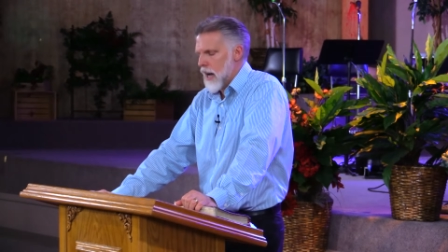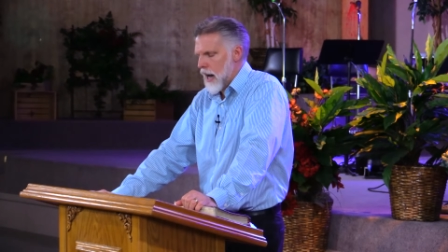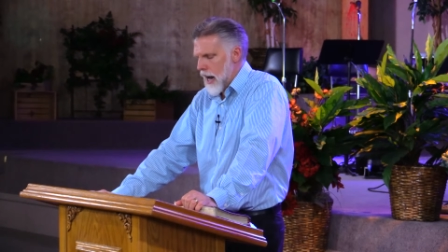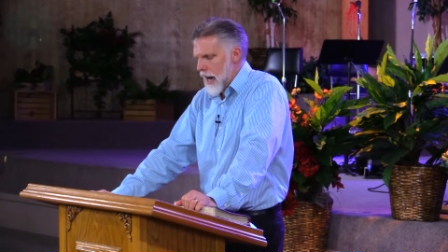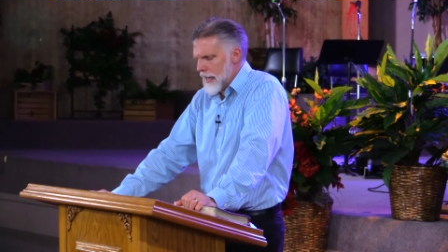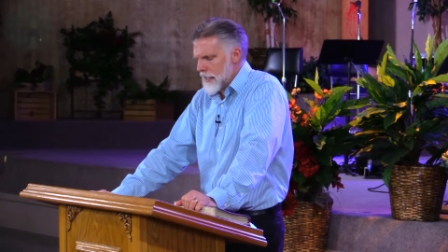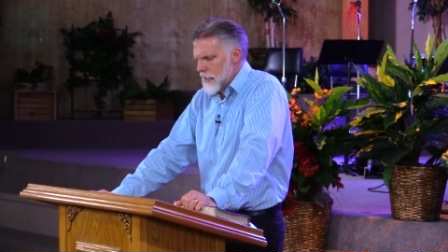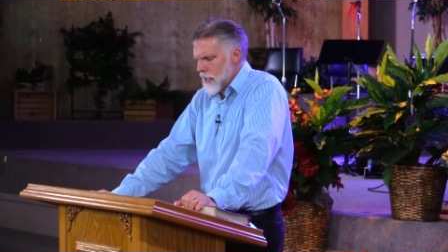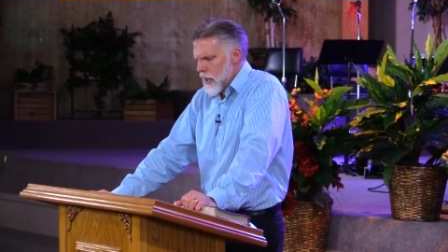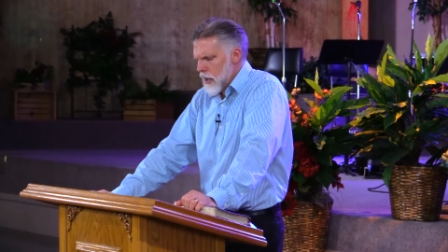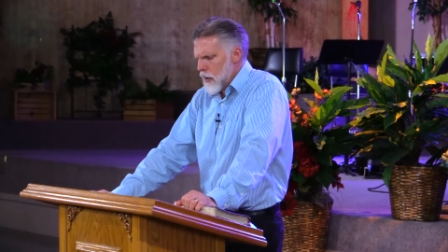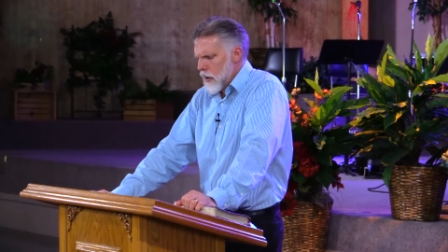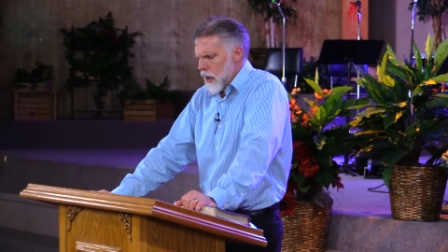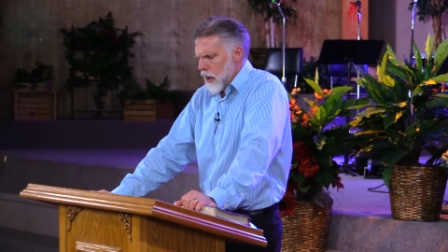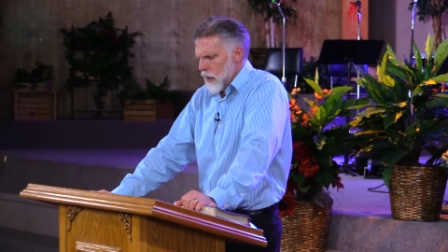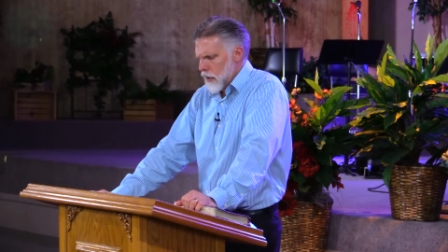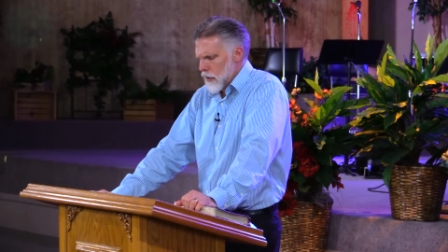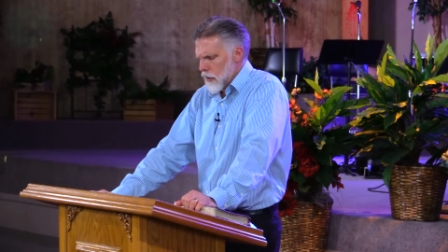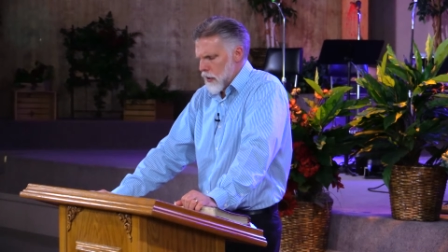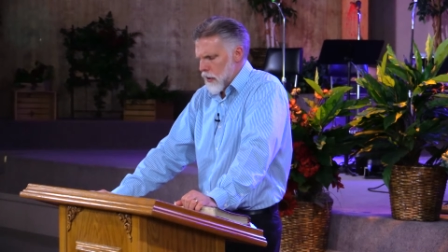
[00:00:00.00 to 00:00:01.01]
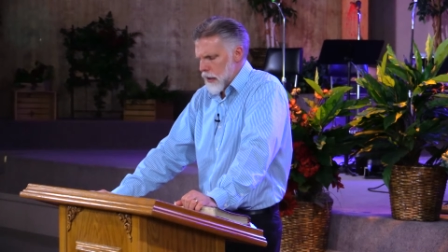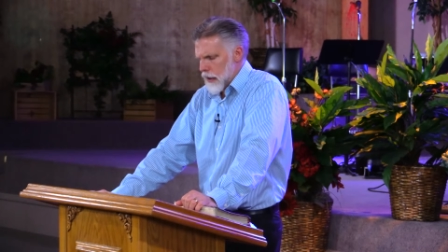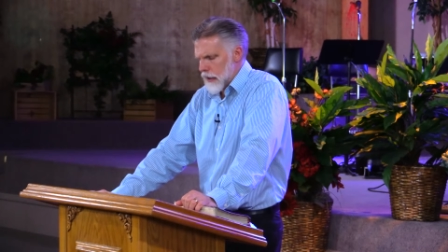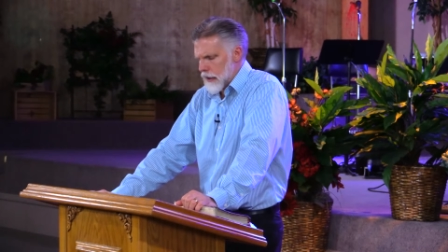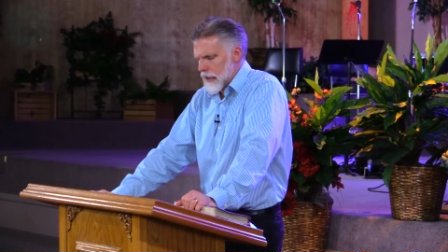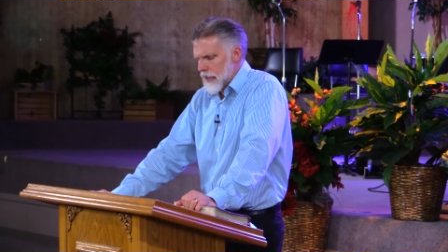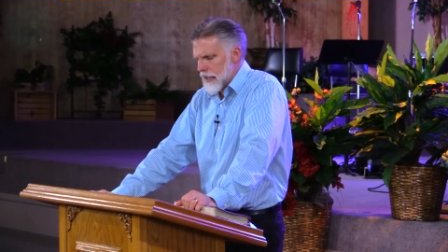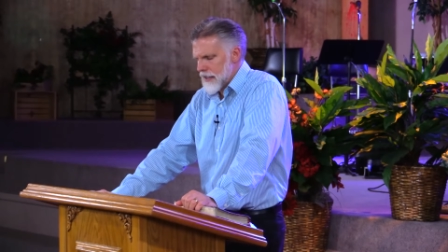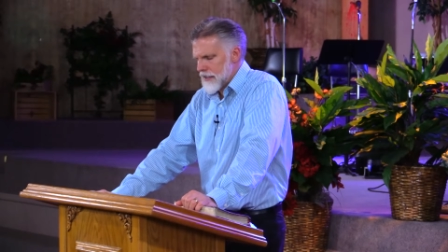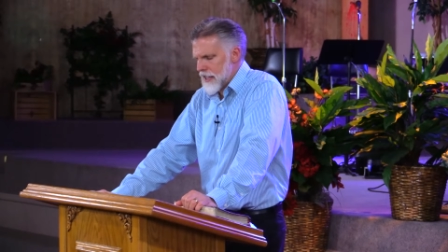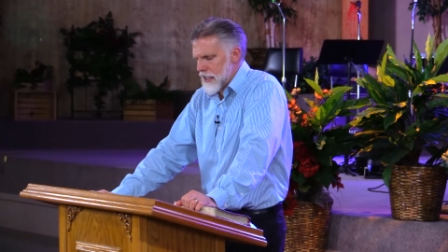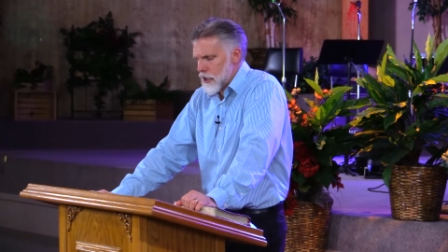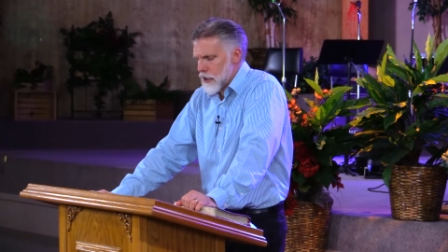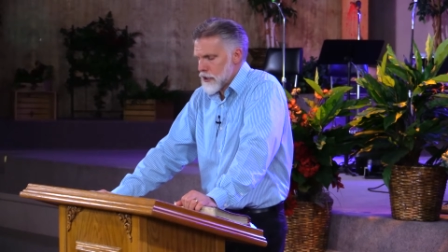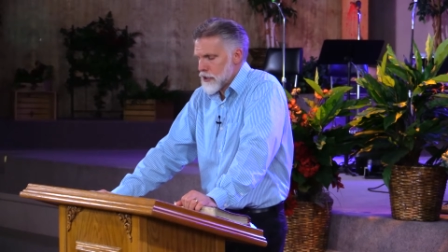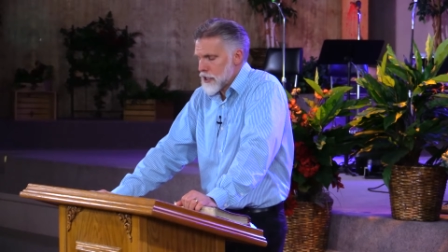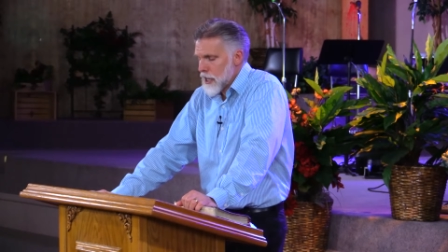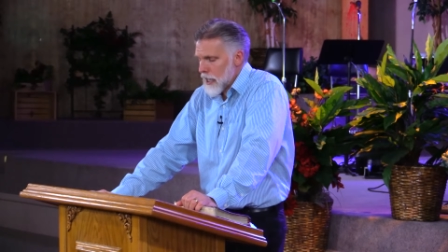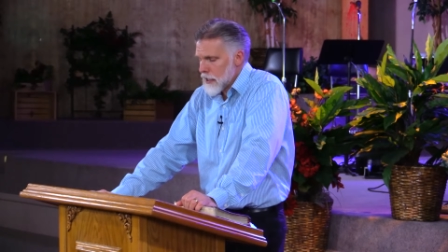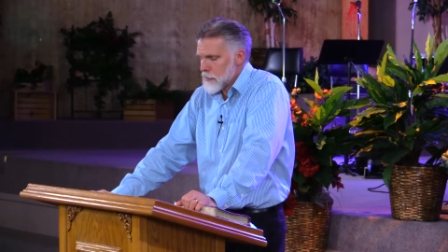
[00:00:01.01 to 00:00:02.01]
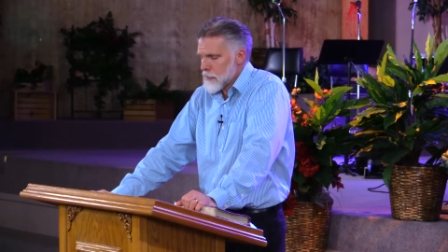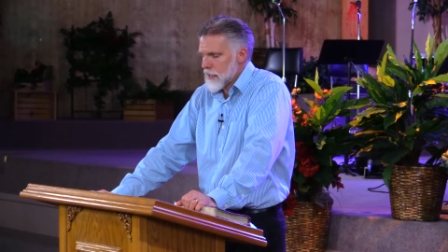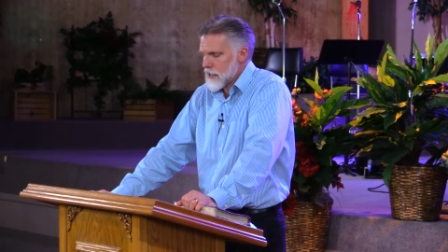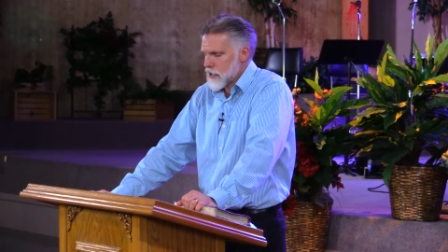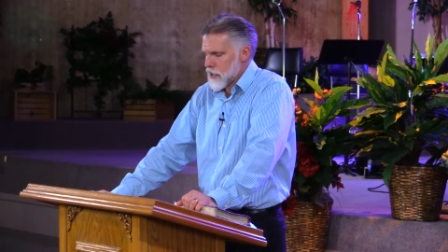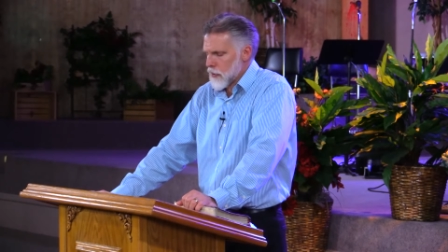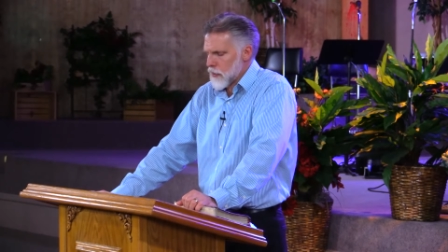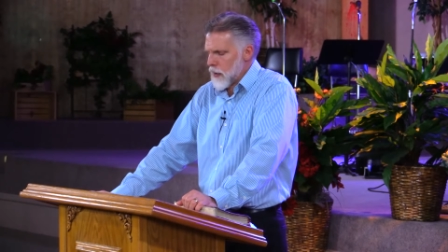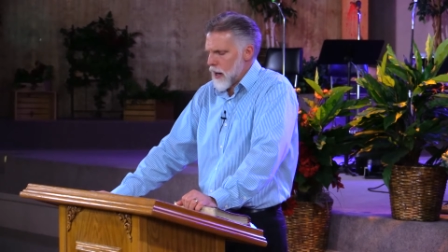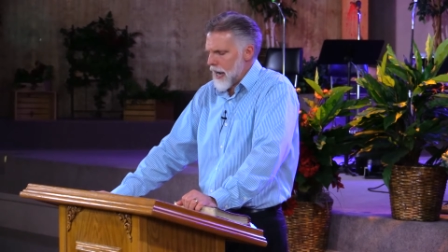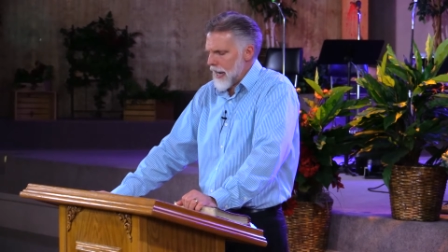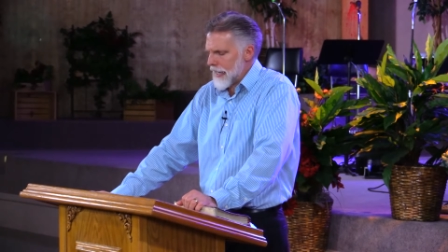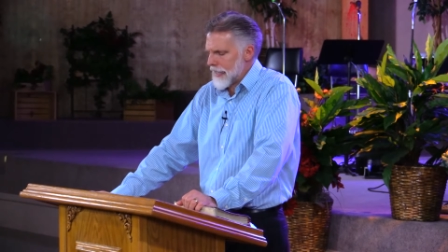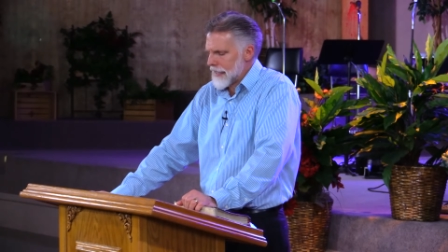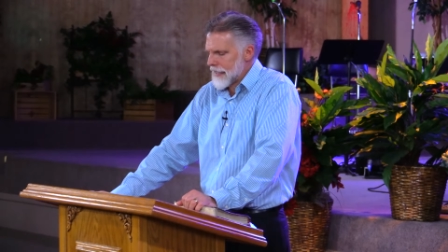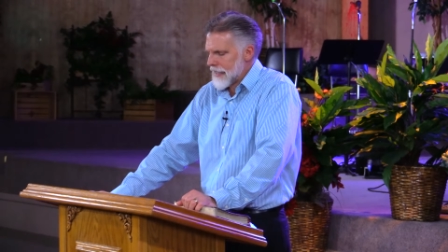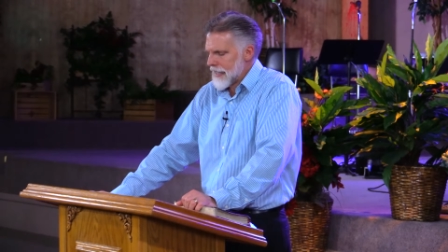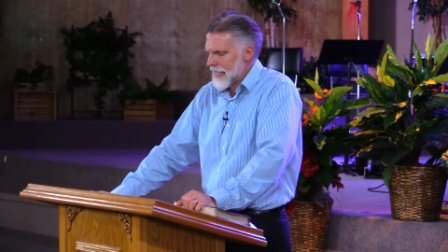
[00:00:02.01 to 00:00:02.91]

I know, O Lord, that your judgments are right,